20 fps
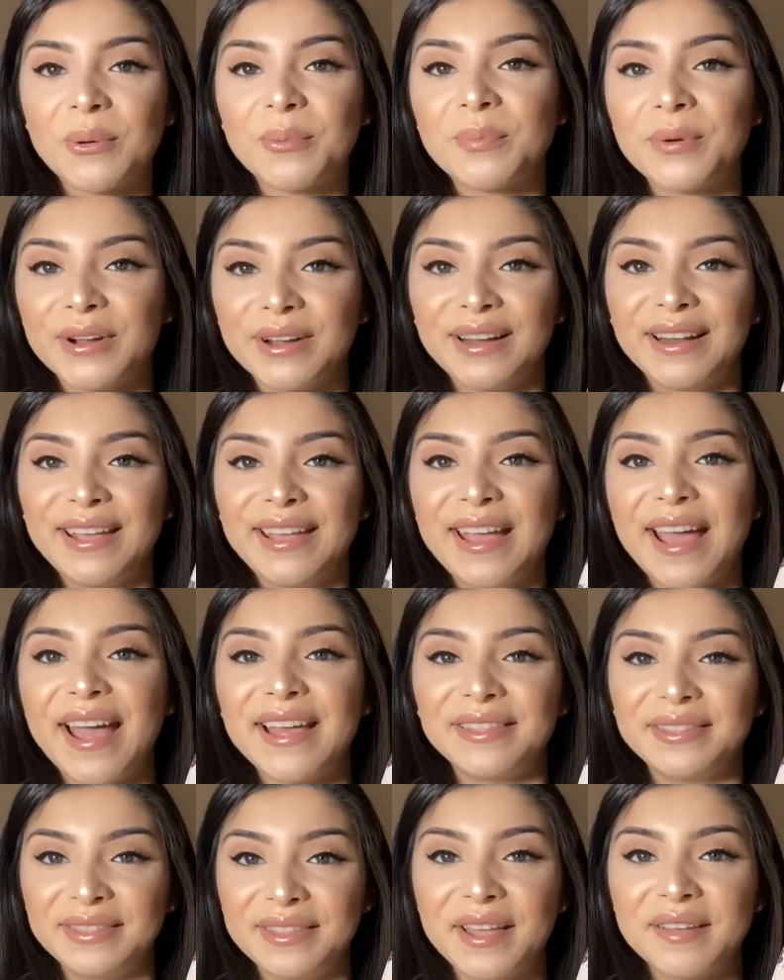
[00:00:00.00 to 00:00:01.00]
pretty, I
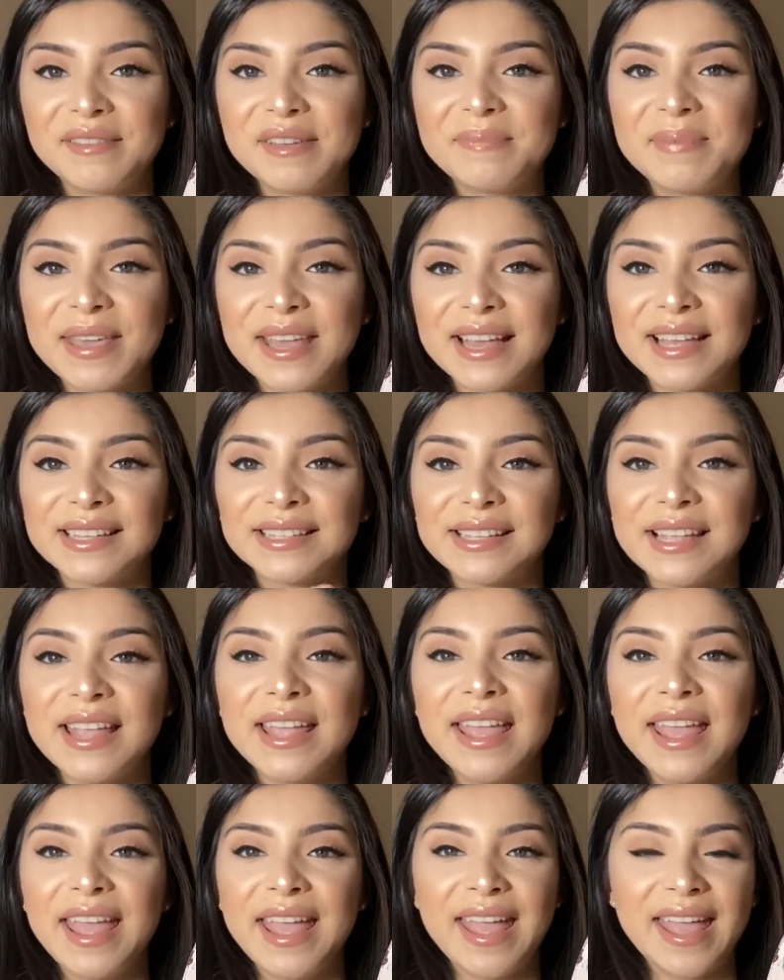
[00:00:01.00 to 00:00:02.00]
love it because
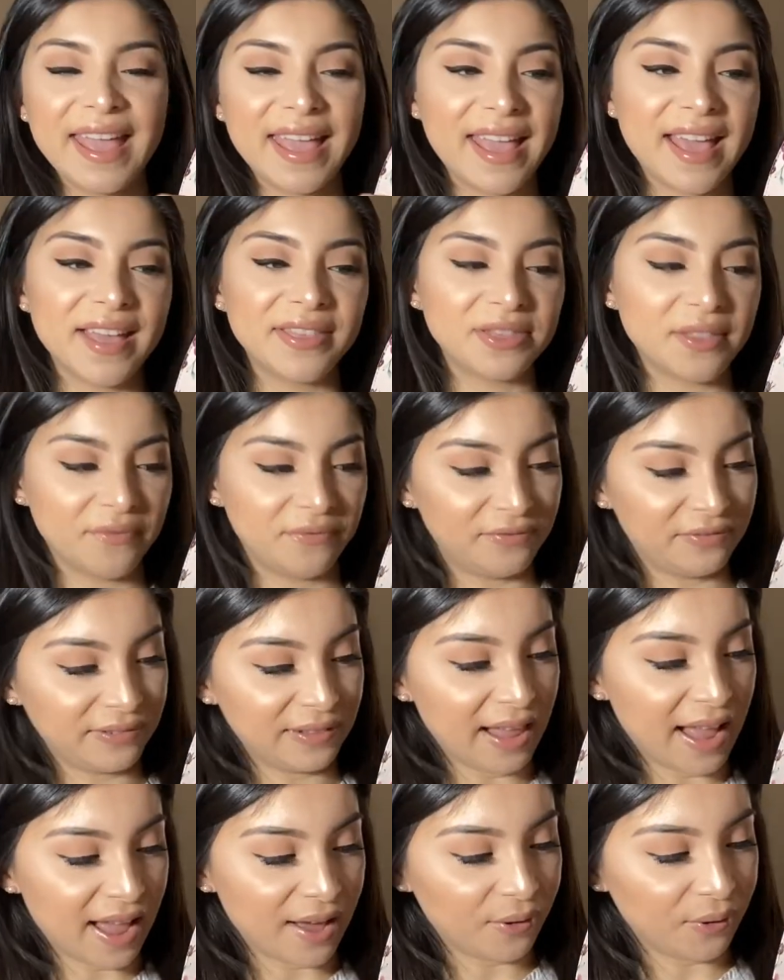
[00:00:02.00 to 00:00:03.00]
it got the
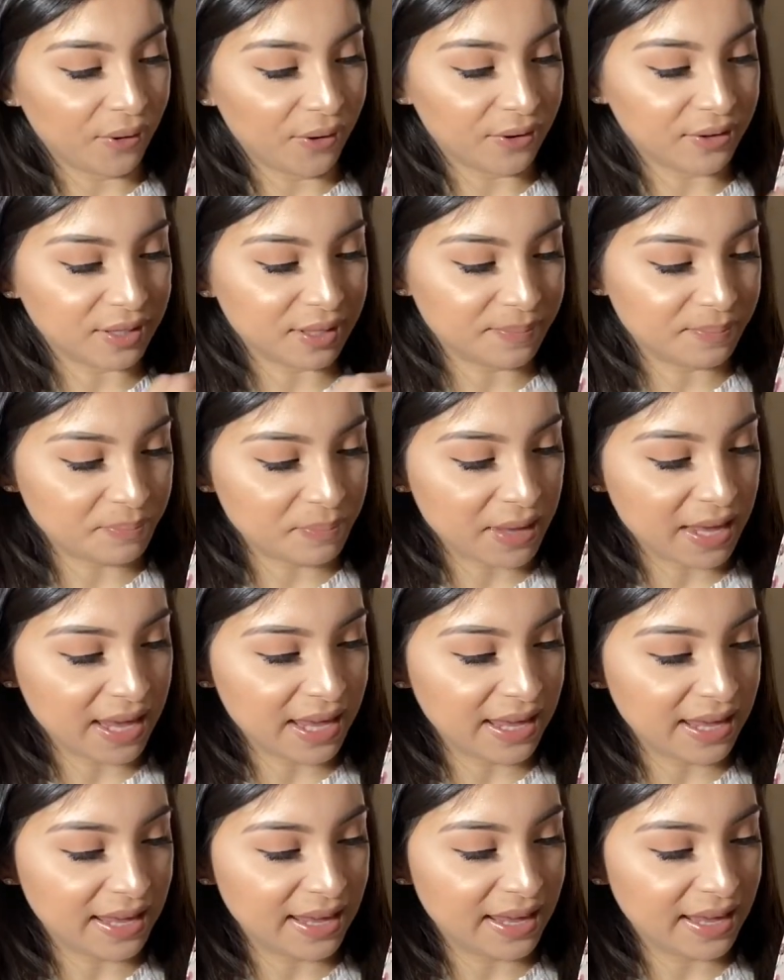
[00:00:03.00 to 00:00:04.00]
flowers,
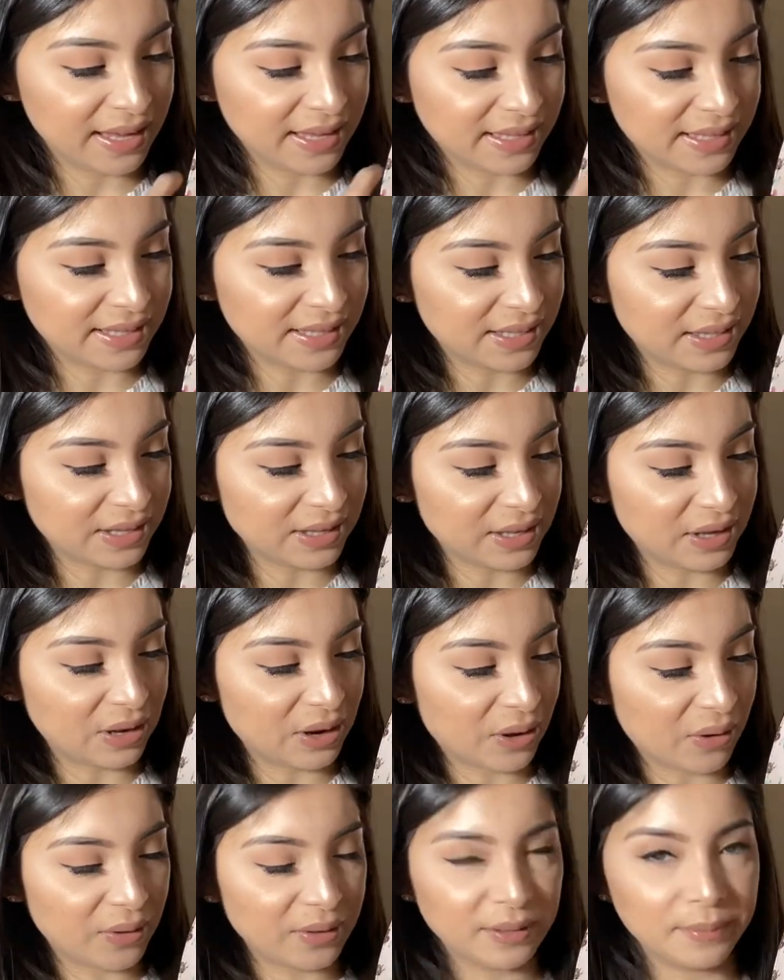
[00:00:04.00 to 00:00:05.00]
pinks, you
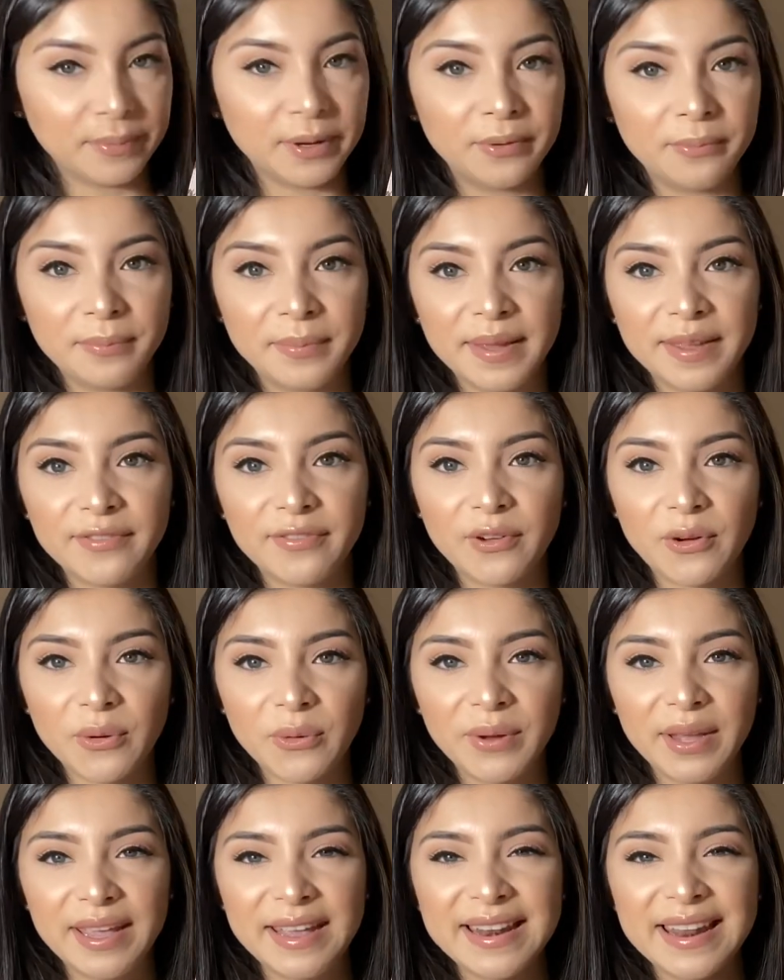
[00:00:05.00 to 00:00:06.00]
know, a little bit of
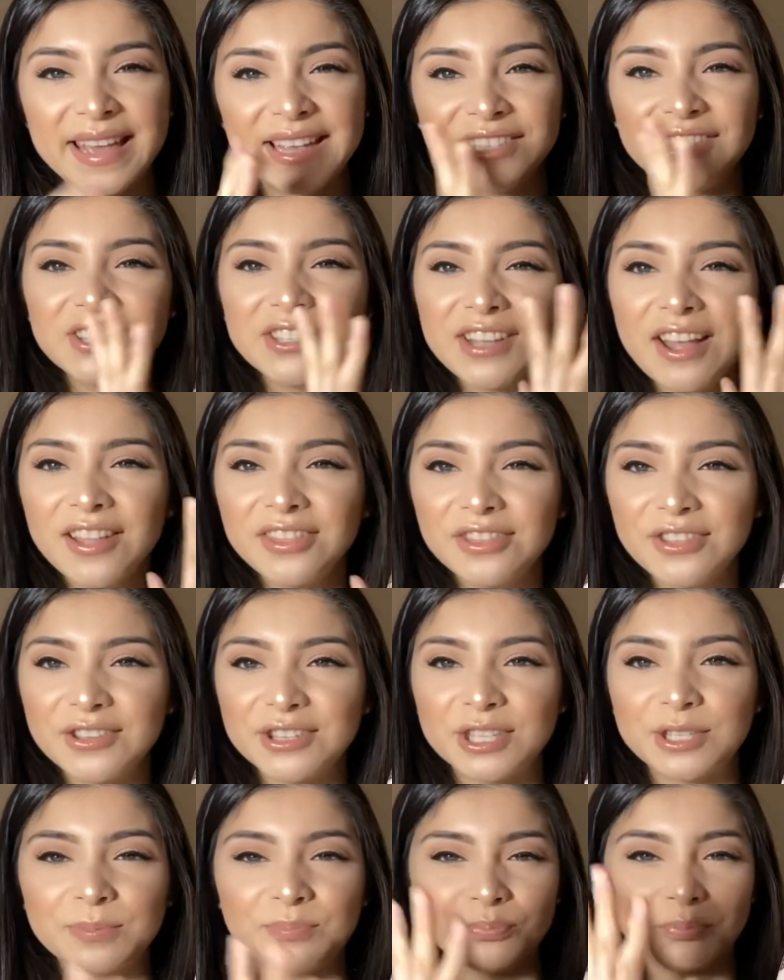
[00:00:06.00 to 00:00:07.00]
green. It just got the
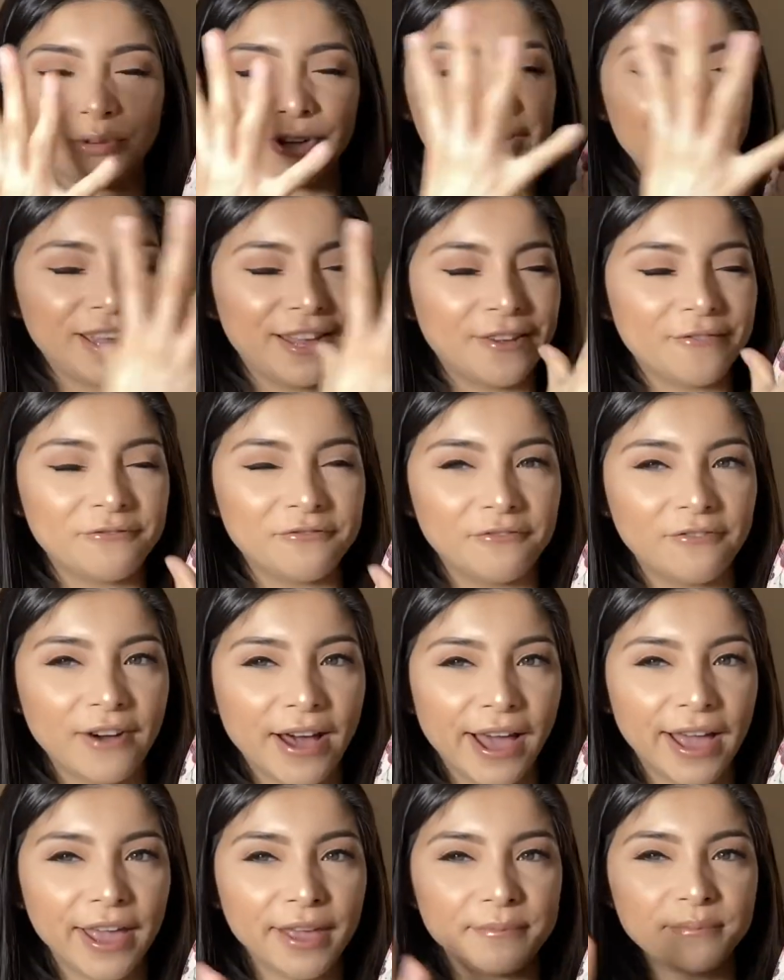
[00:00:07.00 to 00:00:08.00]
spring
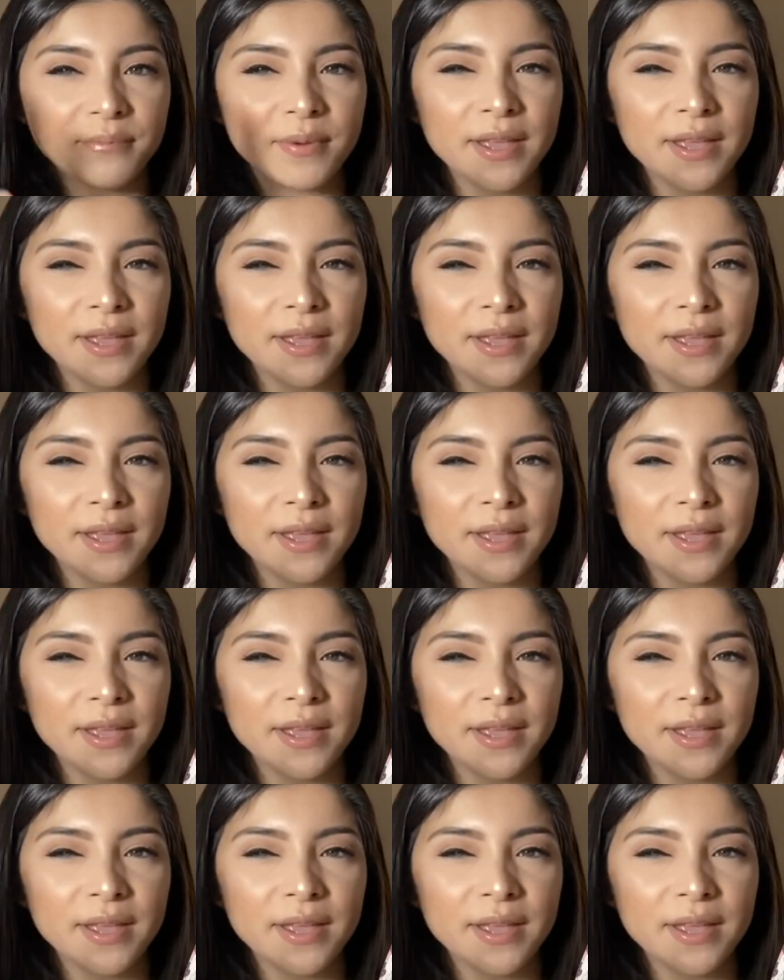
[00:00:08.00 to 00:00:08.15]
vibe.